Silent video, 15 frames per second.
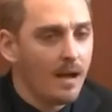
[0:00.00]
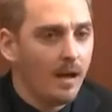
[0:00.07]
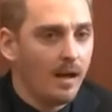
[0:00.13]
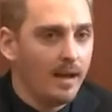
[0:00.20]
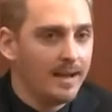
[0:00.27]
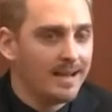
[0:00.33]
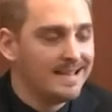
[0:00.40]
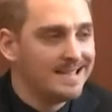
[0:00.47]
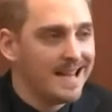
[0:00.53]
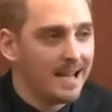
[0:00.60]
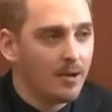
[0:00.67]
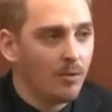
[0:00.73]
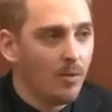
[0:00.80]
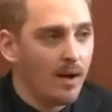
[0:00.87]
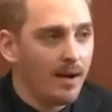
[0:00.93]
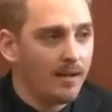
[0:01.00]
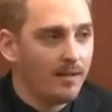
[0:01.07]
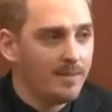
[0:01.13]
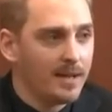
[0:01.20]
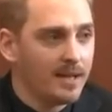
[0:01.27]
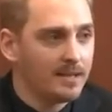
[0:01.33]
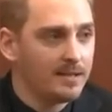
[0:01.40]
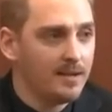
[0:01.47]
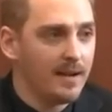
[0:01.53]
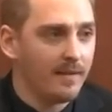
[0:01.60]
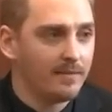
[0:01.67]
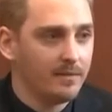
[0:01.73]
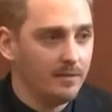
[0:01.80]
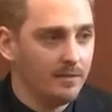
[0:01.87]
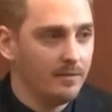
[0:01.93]
It can take a while because you
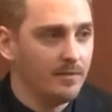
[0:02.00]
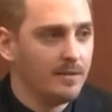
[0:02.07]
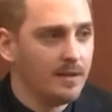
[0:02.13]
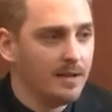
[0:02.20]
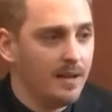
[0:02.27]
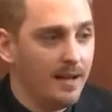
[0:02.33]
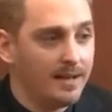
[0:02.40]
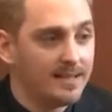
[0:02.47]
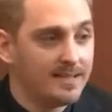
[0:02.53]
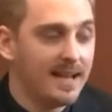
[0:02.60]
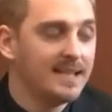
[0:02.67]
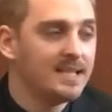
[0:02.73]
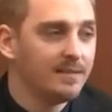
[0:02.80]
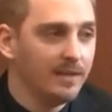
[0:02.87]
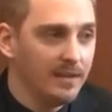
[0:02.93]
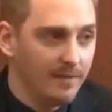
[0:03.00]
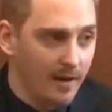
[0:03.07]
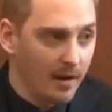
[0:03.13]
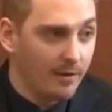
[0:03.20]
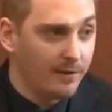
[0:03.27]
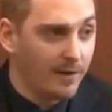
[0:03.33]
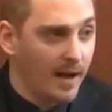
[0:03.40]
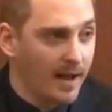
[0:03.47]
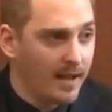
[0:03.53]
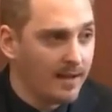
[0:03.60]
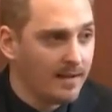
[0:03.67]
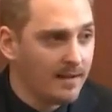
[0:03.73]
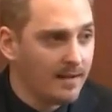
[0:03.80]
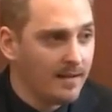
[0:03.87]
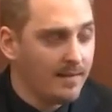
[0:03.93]
have to extensively verify
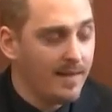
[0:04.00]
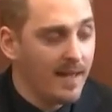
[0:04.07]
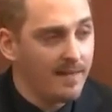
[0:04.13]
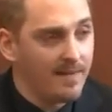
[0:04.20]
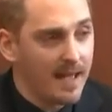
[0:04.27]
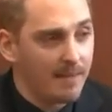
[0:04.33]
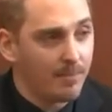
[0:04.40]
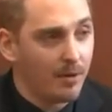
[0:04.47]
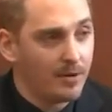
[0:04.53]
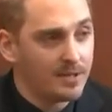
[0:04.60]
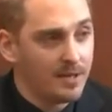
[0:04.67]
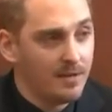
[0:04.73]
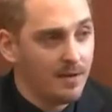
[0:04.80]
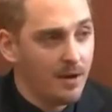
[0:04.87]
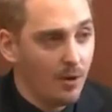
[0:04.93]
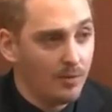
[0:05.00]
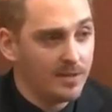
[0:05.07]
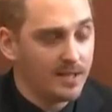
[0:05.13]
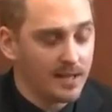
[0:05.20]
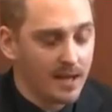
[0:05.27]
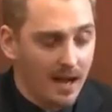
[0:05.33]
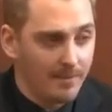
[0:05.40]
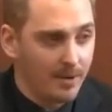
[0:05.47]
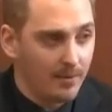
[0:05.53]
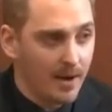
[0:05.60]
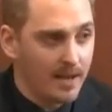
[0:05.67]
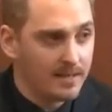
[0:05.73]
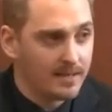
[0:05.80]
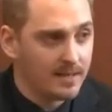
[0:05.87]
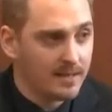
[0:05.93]
that that person owns the
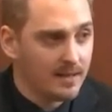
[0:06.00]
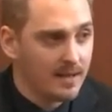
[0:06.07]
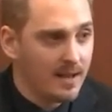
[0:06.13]
copyright.